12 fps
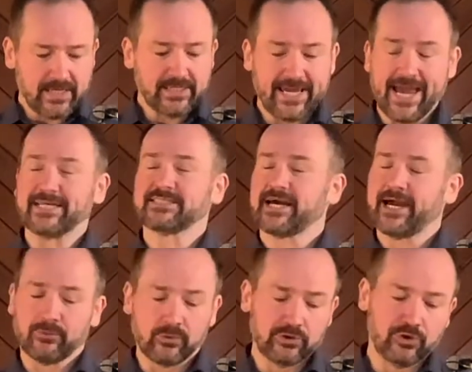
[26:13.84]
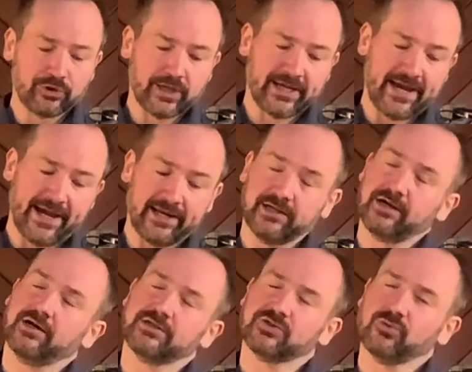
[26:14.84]
Yet I will look
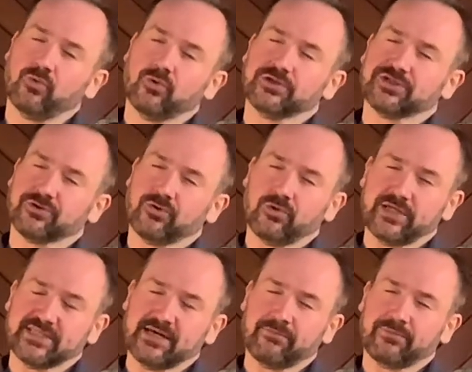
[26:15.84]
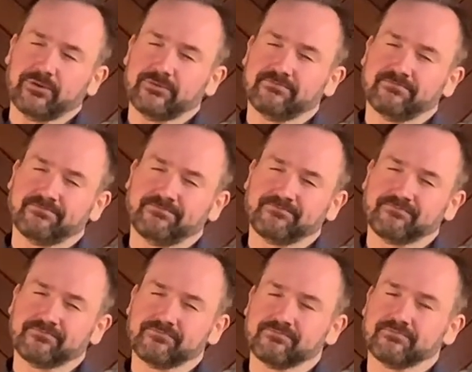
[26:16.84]
again towards your holy temple.
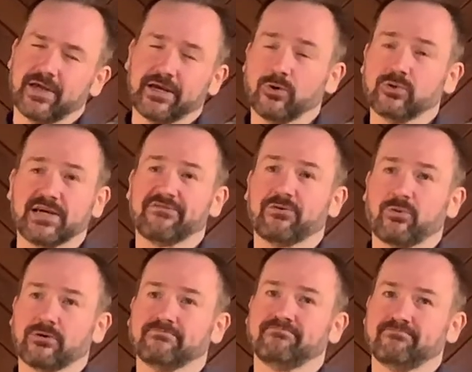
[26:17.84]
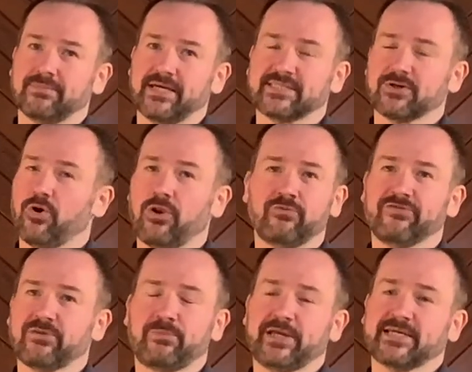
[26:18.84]
It goes everywhere. It's all over
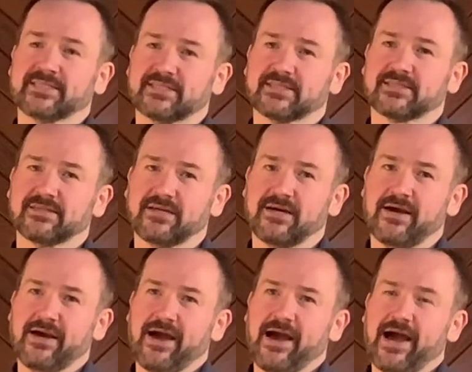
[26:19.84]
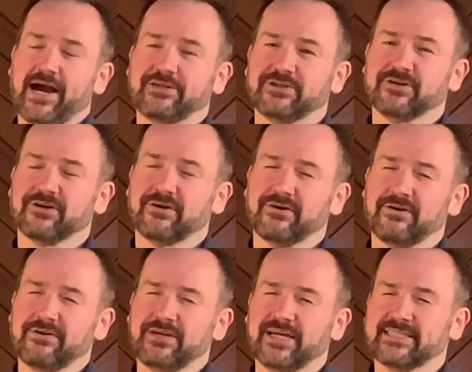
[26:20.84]
the place. And
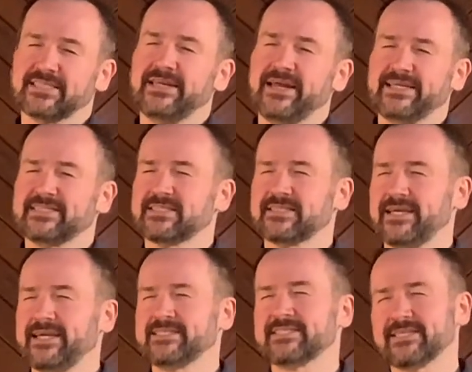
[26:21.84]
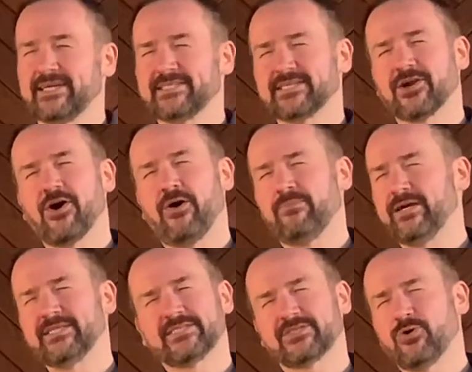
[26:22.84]
you're, it's, it's, it's, it's, a,
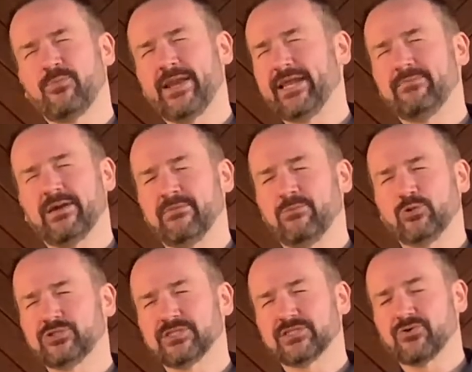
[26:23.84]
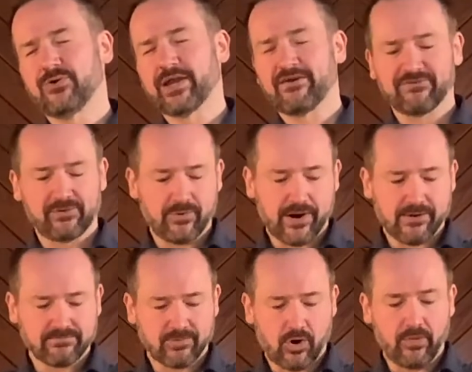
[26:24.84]
it's so many emotions going
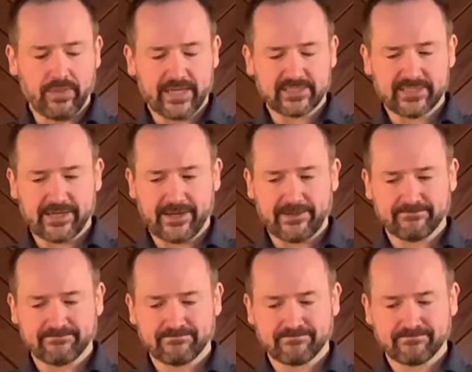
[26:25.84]
everywhere on that day.